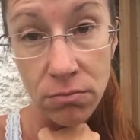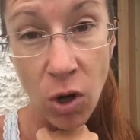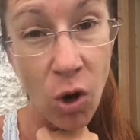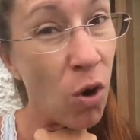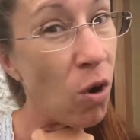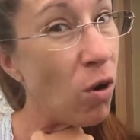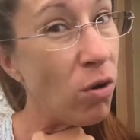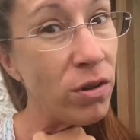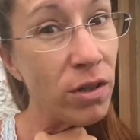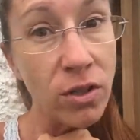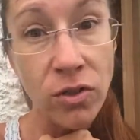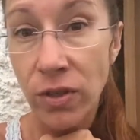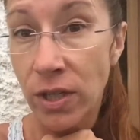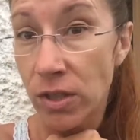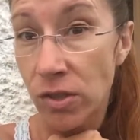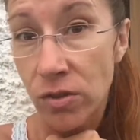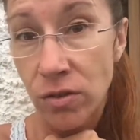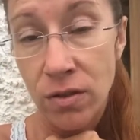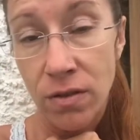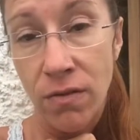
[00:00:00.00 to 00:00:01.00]
All the
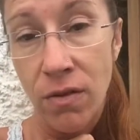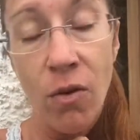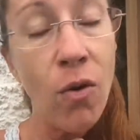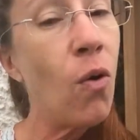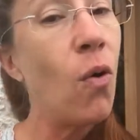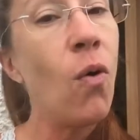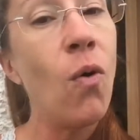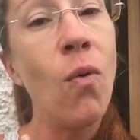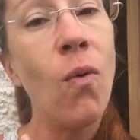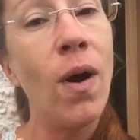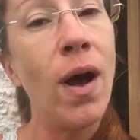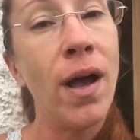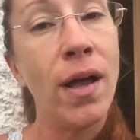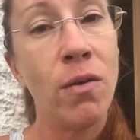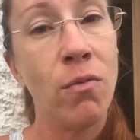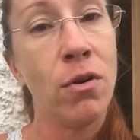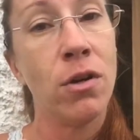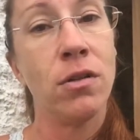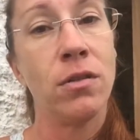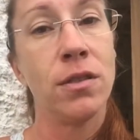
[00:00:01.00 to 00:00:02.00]
treasures in the whole
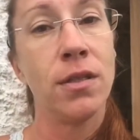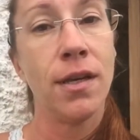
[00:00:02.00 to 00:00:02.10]
wide world.